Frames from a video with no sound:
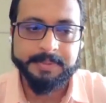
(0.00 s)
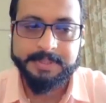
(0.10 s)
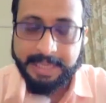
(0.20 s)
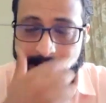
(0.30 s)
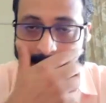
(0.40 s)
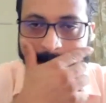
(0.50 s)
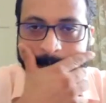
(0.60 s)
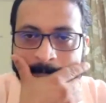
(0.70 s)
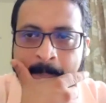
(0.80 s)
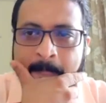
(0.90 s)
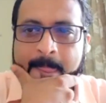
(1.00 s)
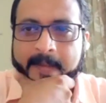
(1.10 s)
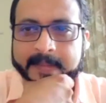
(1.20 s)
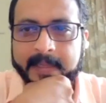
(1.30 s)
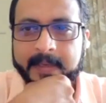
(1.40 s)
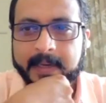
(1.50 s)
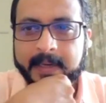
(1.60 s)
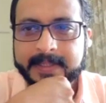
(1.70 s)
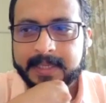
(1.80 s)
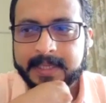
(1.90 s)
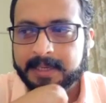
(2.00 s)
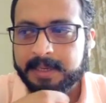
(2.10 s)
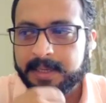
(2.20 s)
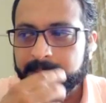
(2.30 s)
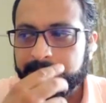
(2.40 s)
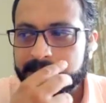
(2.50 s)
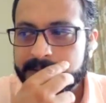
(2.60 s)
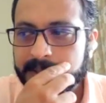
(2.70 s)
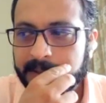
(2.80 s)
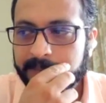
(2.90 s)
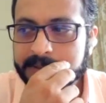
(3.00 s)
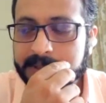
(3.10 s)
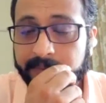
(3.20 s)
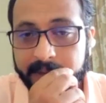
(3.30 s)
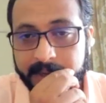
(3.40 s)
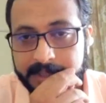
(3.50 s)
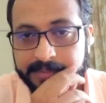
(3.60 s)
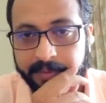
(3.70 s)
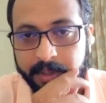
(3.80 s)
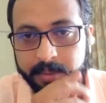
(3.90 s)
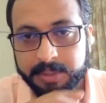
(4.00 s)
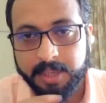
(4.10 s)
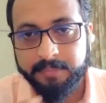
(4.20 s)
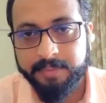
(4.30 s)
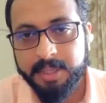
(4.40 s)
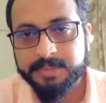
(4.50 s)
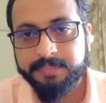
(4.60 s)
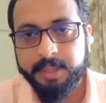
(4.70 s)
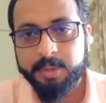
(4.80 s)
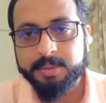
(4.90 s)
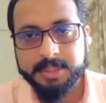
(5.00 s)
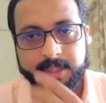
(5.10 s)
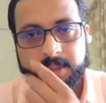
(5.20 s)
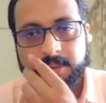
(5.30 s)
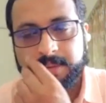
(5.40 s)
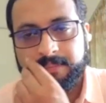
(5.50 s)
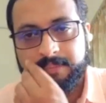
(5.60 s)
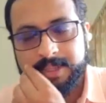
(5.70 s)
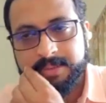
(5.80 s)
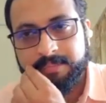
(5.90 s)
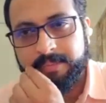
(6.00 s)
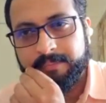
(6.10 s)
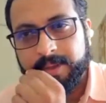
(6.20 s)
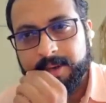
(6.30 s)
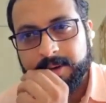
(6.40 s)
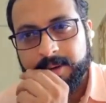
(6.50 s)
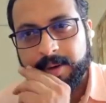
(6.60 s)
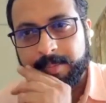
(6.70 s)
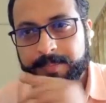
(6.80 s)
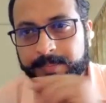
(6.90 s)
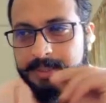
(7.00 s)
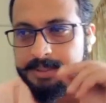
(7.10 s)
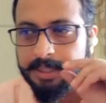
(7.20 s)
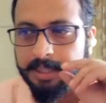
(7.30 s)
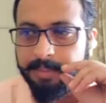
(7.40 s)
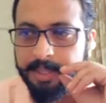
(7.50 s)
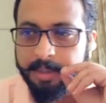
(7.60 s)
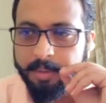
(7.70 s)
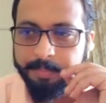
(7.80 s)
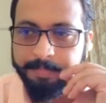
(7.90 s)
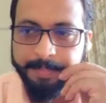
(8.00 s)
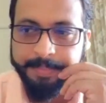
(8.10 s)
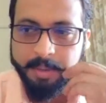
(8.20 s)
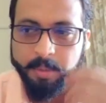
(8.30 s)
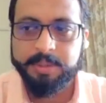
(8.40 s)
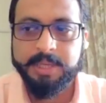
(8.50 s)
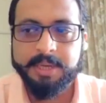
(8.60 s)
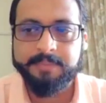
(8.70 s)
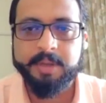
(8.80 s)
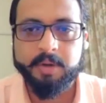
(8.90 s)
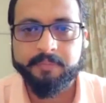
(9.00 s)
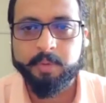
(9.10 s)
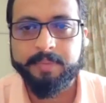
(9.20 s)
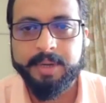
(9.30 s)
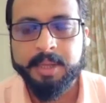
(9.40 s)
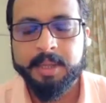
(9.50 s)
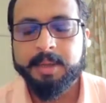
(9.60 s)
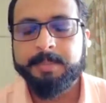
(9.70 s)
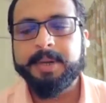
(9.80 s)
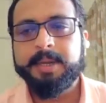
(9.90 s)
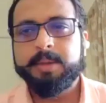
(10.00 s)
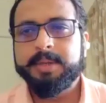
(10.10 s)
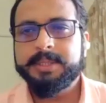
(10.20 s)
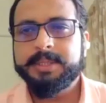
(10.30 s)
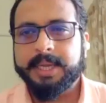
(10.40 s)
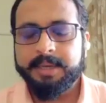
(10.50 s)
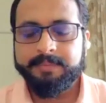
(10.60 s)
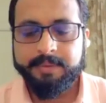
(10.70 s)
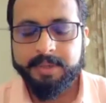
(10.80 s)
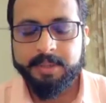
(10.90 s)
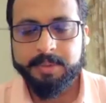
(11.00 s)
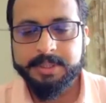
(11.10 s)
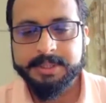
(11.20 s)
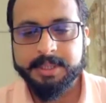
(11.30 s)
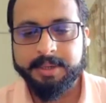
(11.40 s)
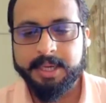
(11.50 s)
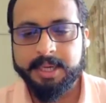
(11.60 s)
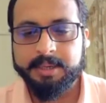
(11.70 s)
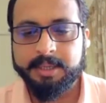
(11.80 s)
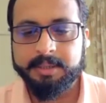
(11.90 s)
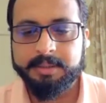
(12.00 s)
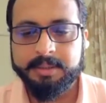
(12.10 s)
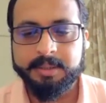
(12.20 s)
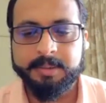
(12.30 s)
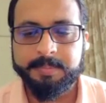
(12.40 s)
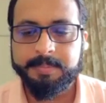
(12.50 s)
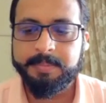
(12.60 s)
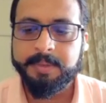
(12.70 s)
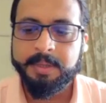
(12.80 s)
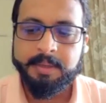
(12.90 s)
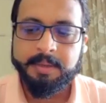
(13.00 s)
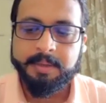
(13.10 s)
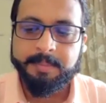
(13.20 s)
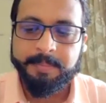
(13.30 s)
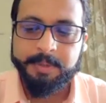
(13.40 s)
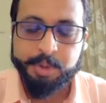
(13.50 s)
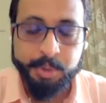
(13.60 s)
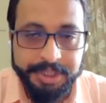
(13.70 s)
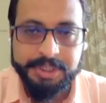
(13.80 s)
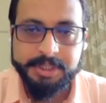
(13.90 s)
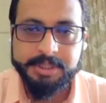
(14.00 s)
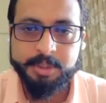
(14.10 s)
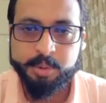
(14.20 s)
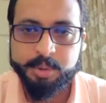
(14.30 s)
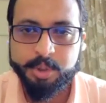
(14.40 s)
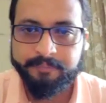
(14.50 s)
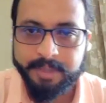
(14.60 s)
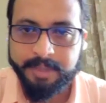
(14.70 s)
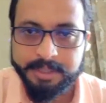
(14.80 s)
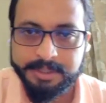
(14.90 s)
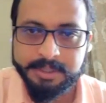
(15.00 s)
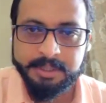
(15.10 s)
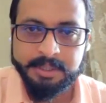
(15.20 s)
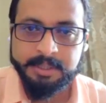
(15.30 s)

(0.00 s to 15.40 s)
second wave. Then, as I earlier mentioned, it was awareness videos. The awareness videos during first wave were basically making people only aware of COVID, but during second wave, it was regarding the judicious use of drugs,